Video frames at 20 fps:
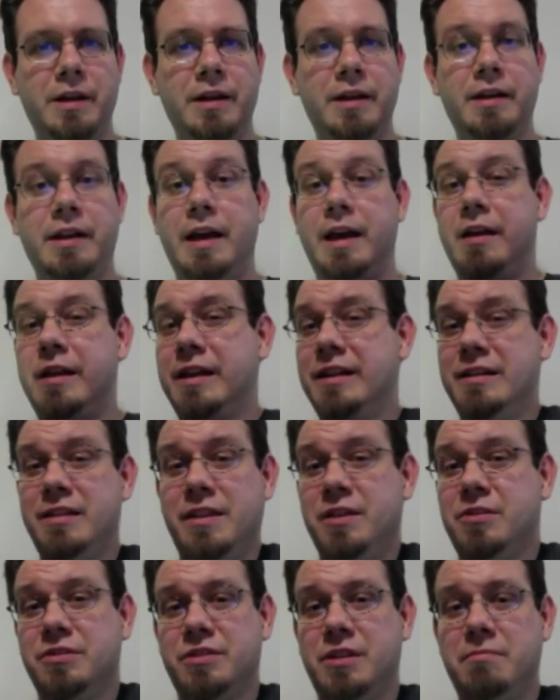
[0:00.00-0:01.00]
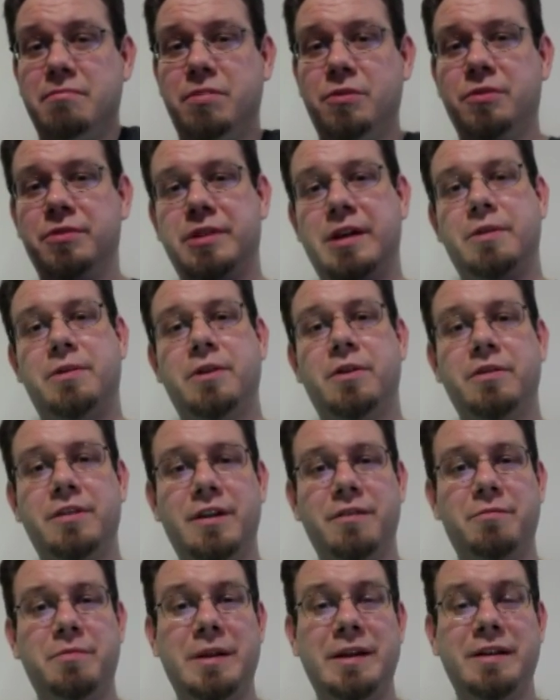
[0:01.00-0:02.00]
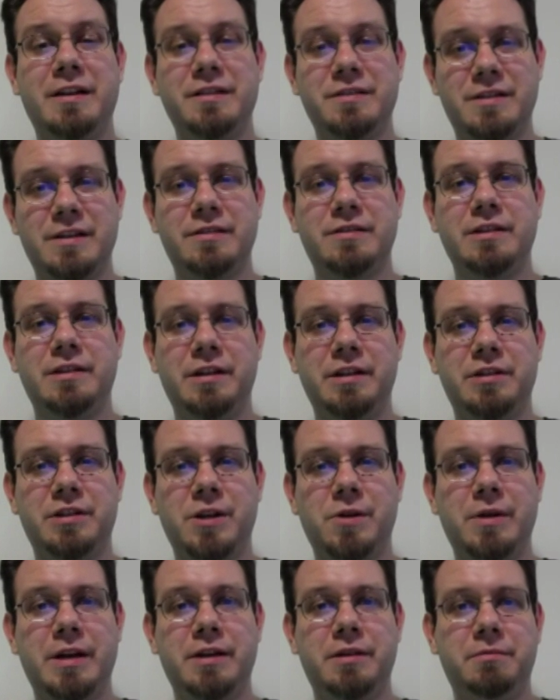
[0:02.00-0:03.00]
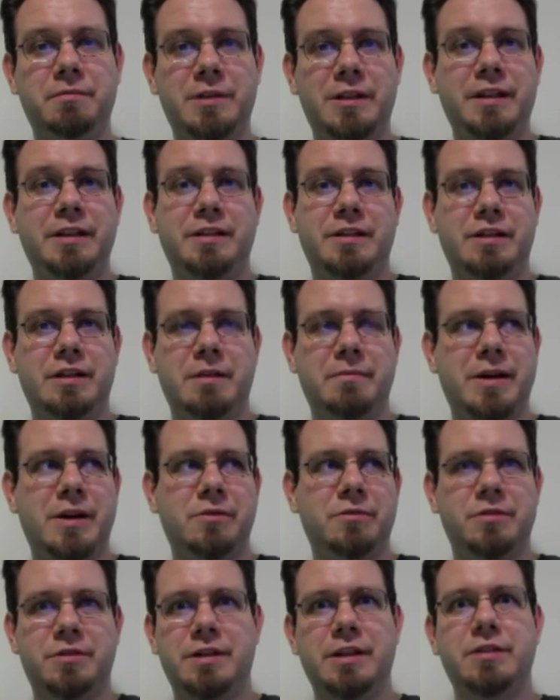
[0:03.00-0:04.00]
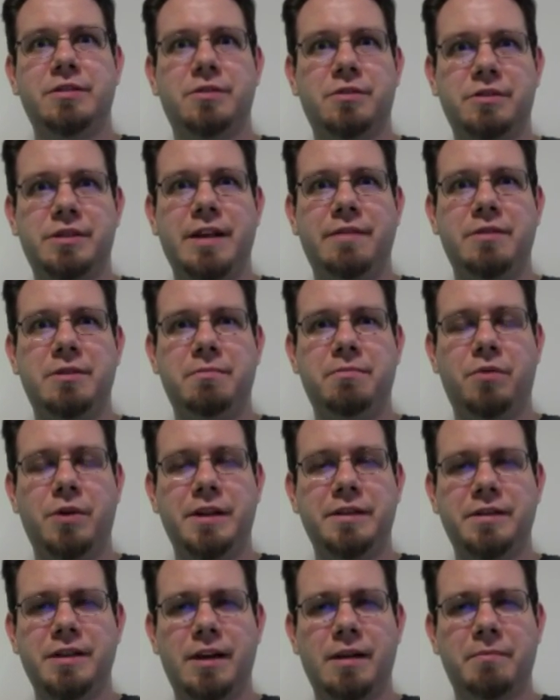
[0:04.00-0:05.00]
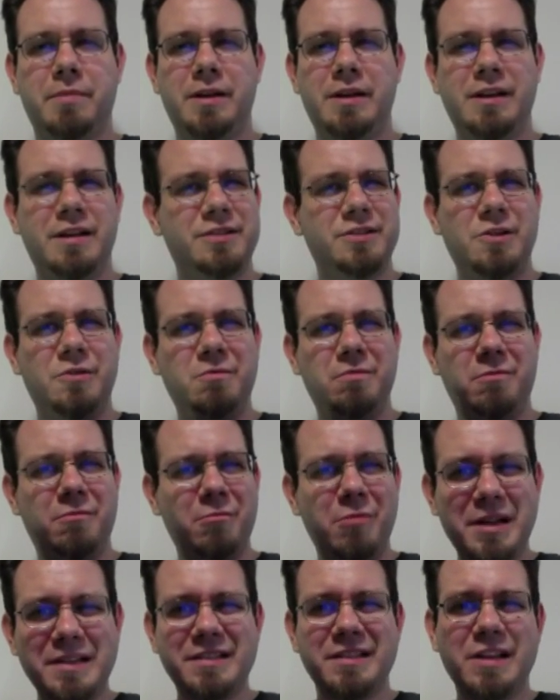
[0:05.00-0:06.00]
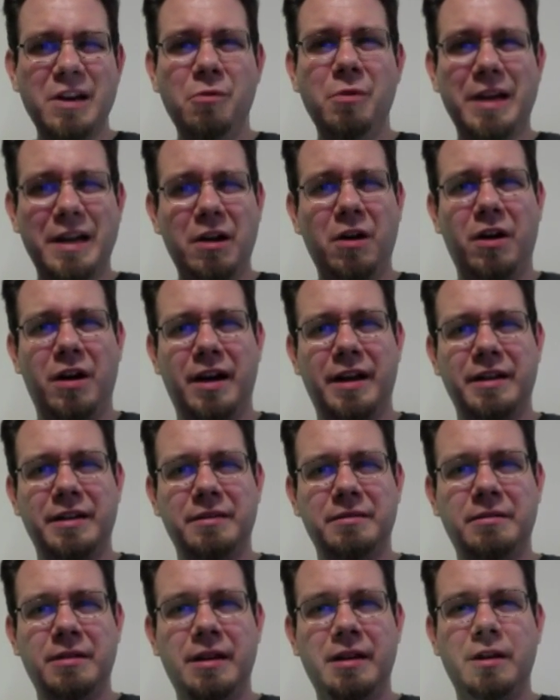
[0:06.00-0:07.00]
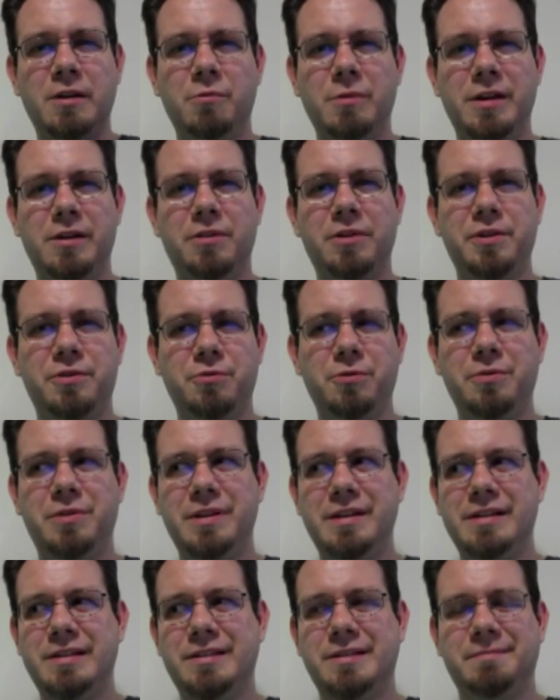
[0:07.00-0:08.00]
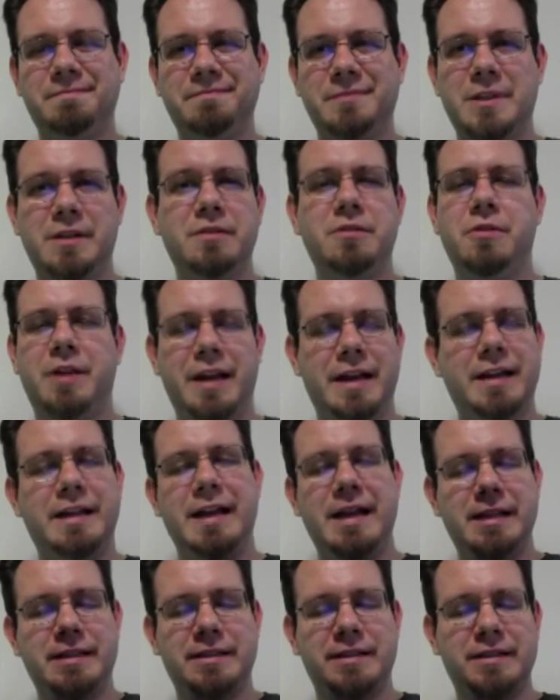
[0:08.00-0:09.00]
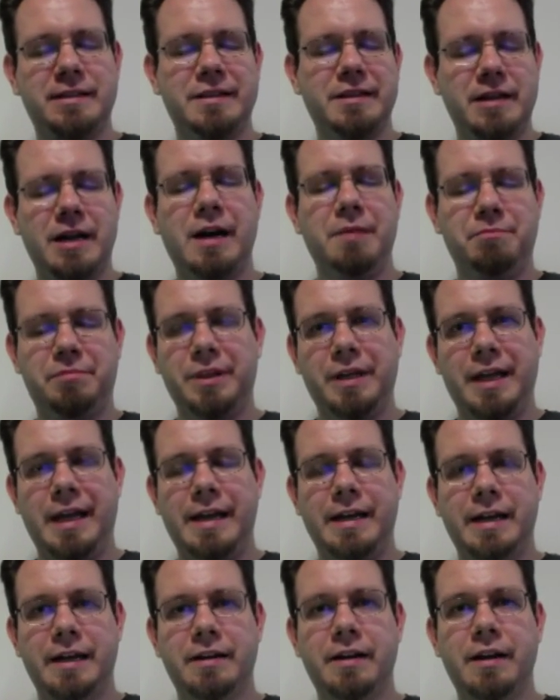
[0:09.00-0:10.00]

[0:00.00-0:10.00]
And there's some polls out there that have been consistently showing Clinton about 6 or 7 points up. So what's going on? Well, the truth is, okay, it's complicated.